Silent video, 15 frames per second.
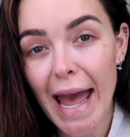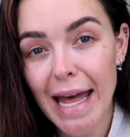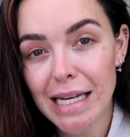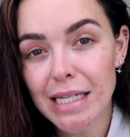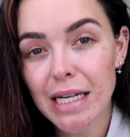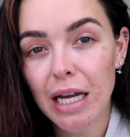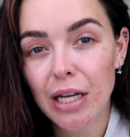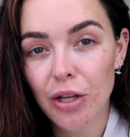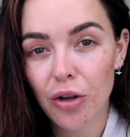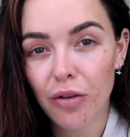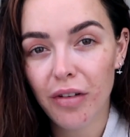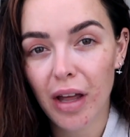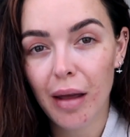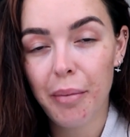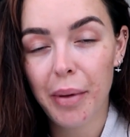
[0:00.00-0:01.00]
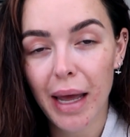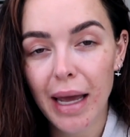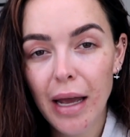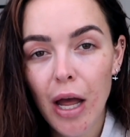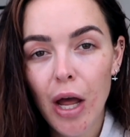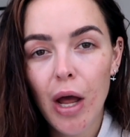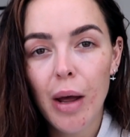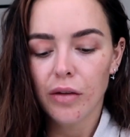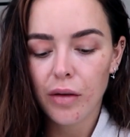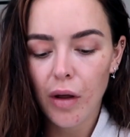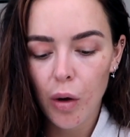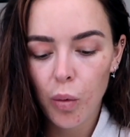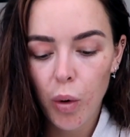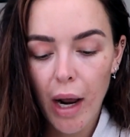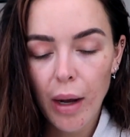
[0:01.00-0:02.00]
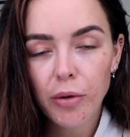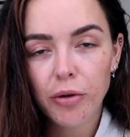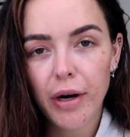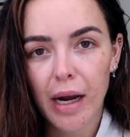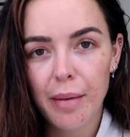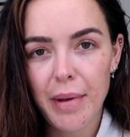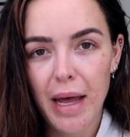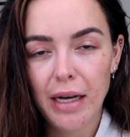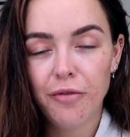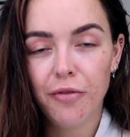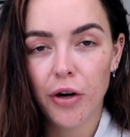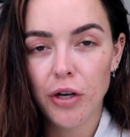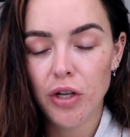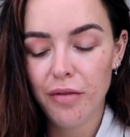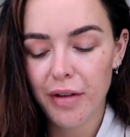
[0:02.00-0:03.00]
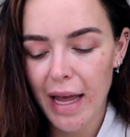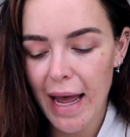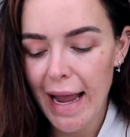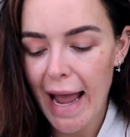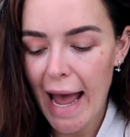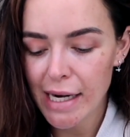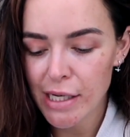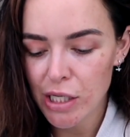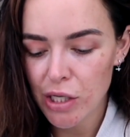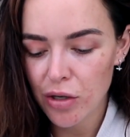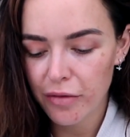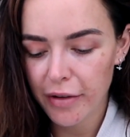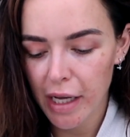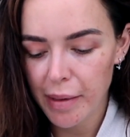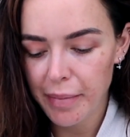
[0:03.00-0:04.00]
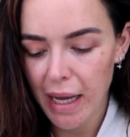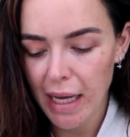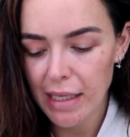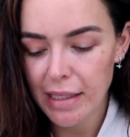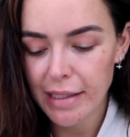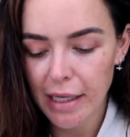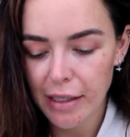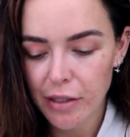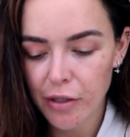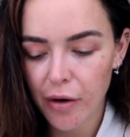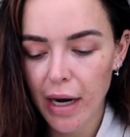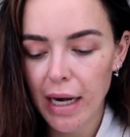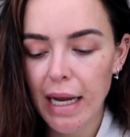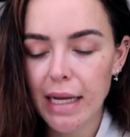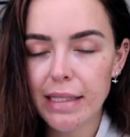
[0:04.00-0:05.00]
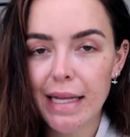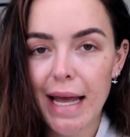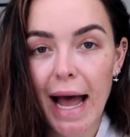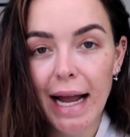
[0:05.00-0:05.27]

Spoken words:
and a UVB. So what I would recommend for a UVA and a UVB sunscreen is the